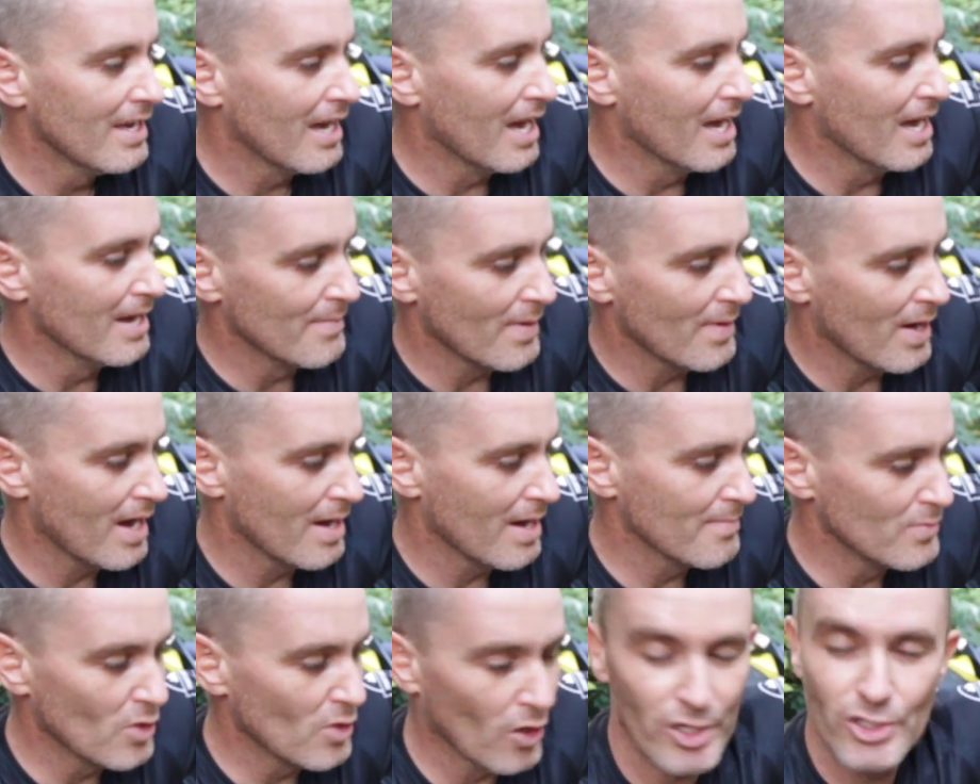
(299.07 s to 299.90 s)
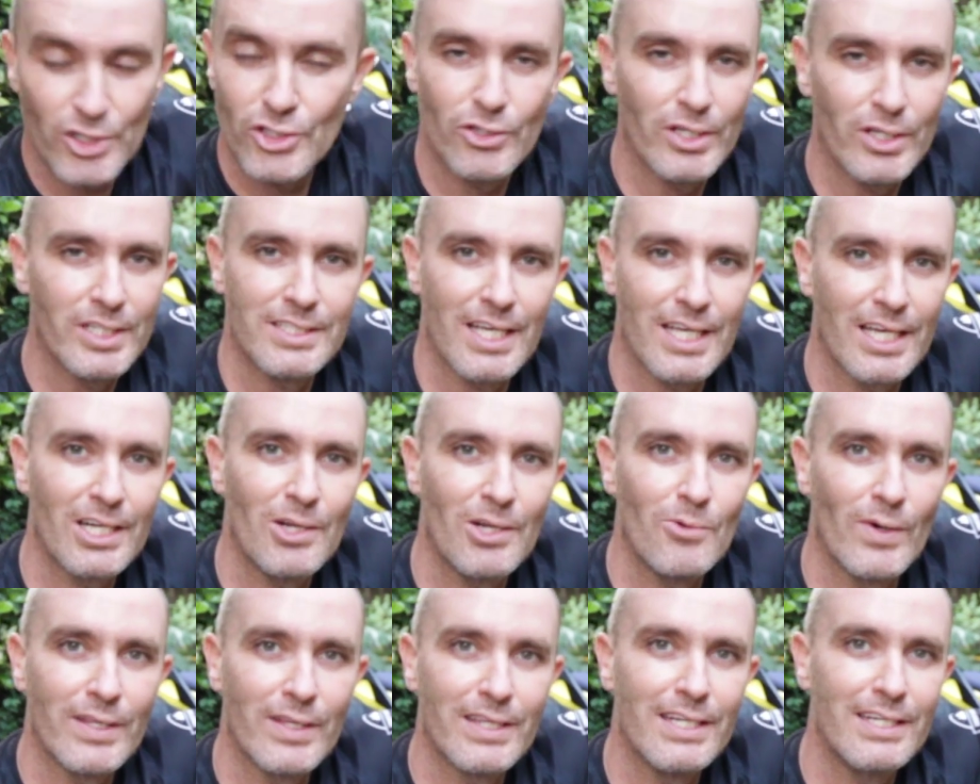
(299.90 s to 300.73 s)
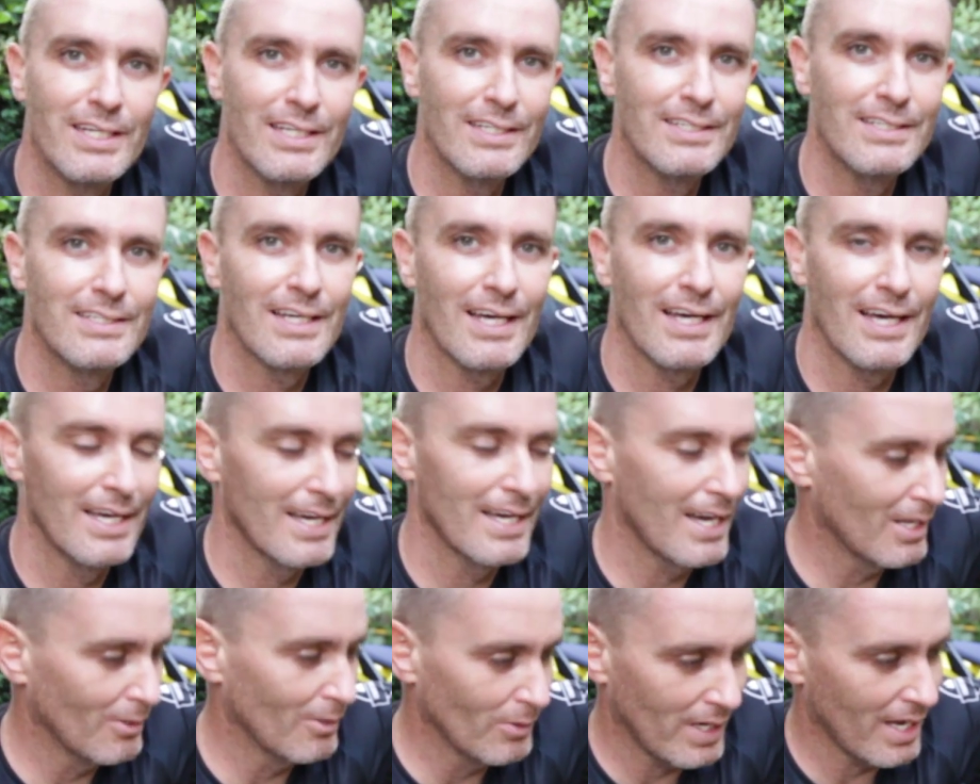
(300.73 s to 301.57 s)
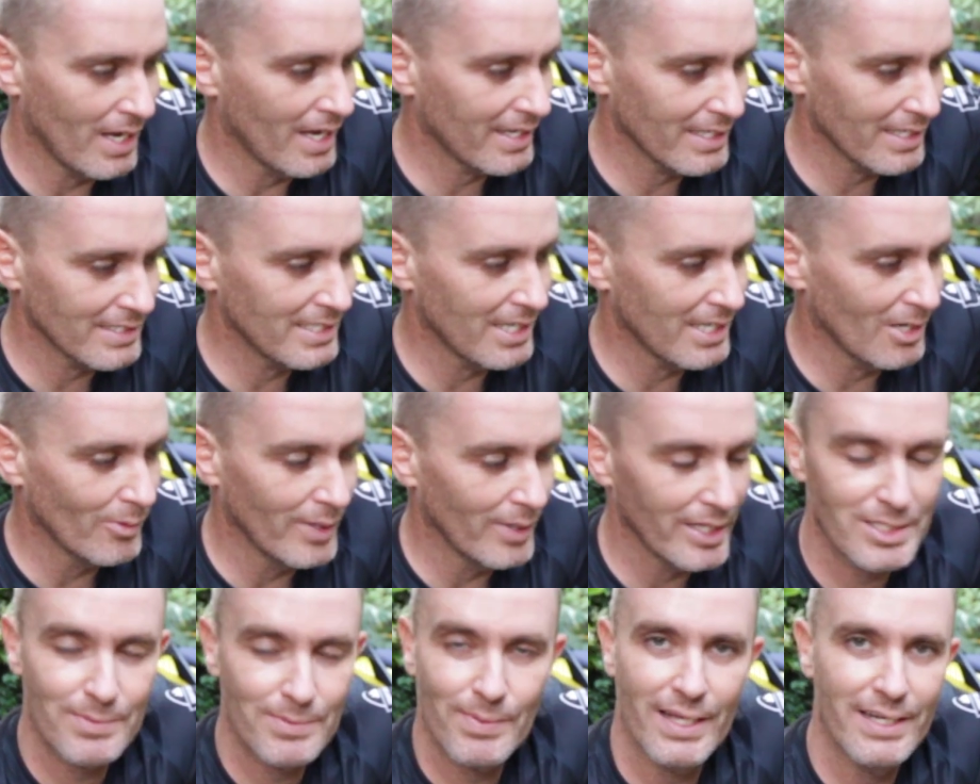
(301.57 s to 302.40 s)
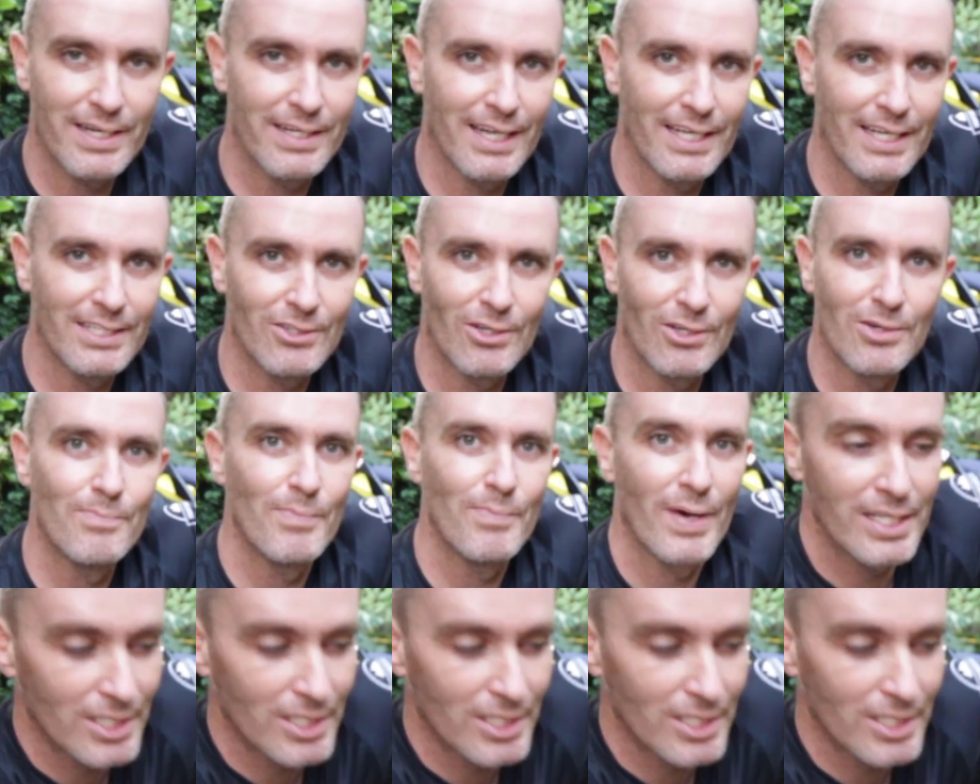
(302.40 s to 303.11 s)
I'm not sure exactly what they did. Like I said, I will explain it later on, but